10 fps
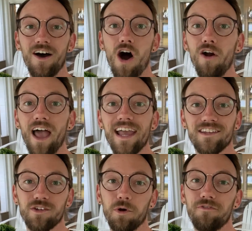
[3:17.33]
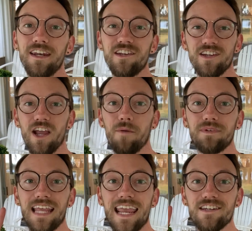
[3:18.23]
All right, so we're finishing up
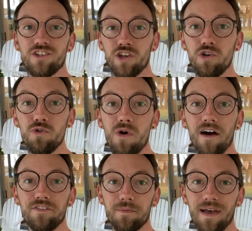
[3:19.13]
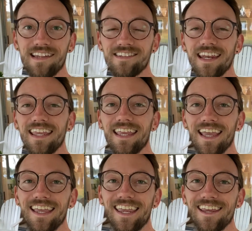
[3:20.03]
day 2 of the pet sitting
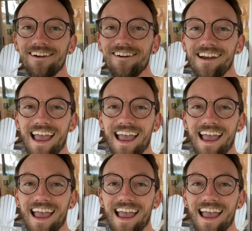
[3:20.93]
gig here,